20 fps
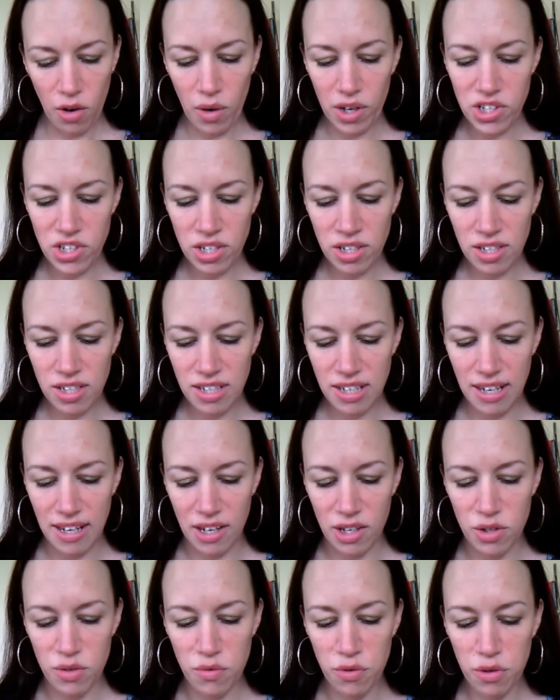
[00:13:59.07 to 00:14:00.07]
Question
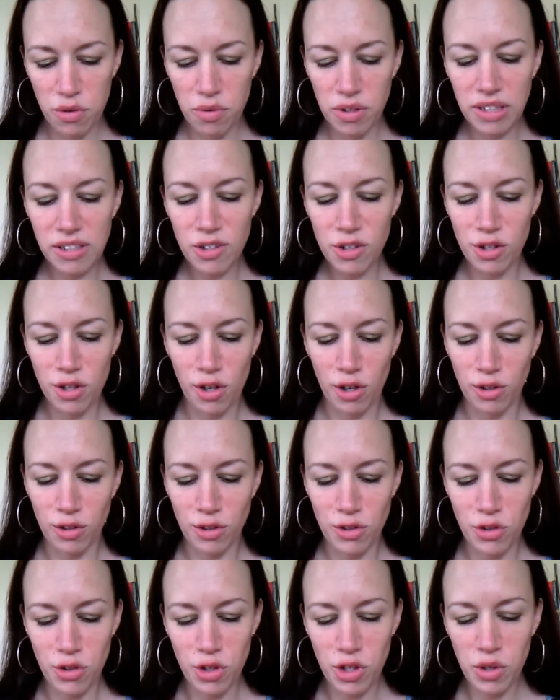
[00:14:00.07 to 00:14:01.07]
6. For reals
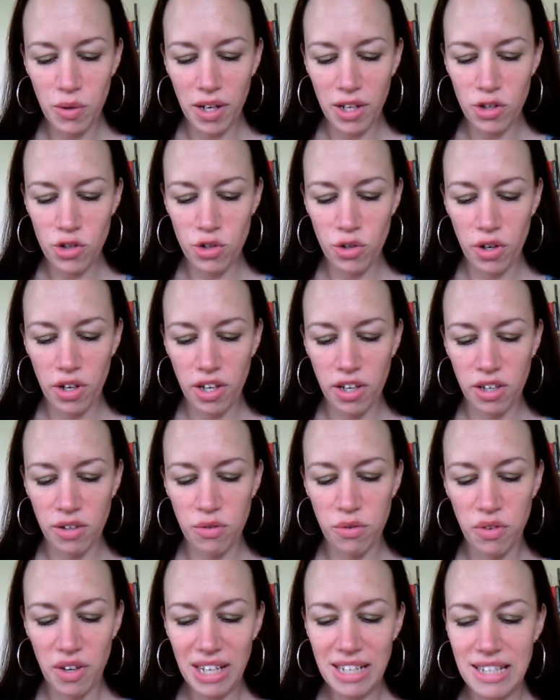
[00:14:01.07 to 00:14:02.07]
though, do you enjoy
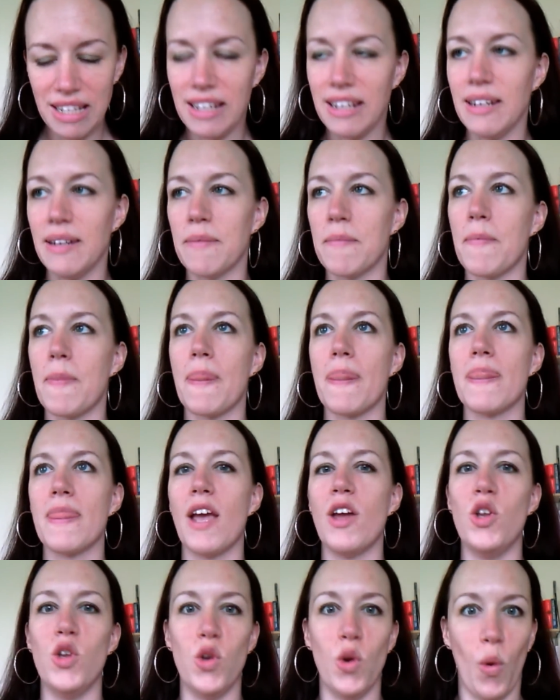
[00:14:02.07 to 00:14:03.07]
confetti?
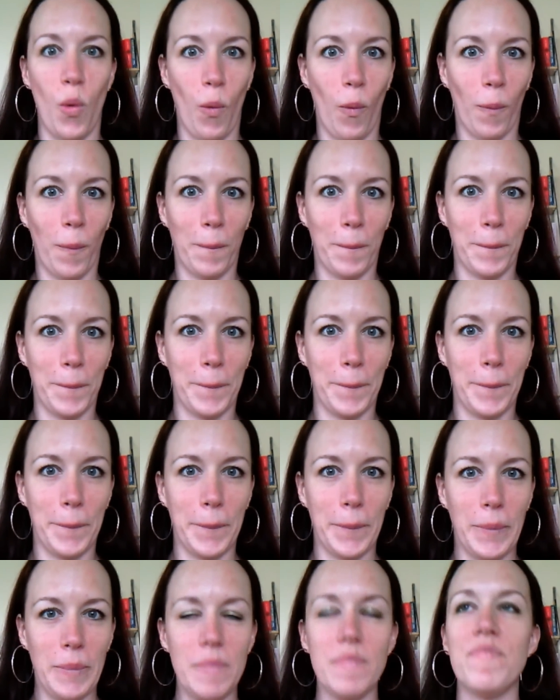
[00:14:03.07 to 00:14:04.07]
No.
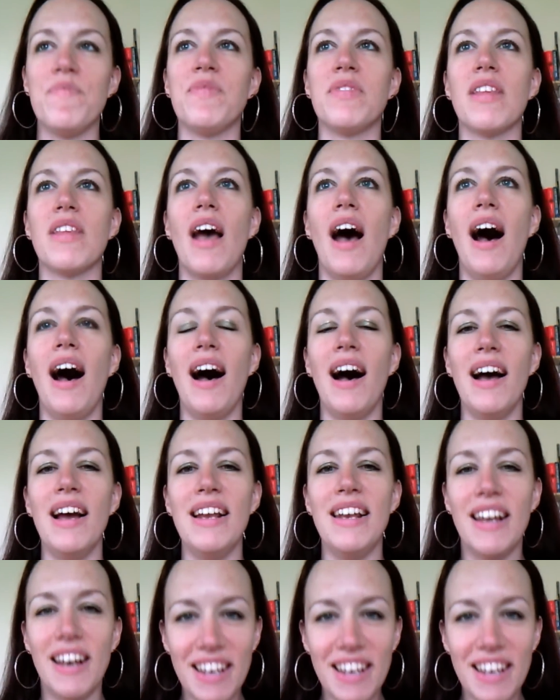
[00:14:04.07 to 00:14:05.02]
I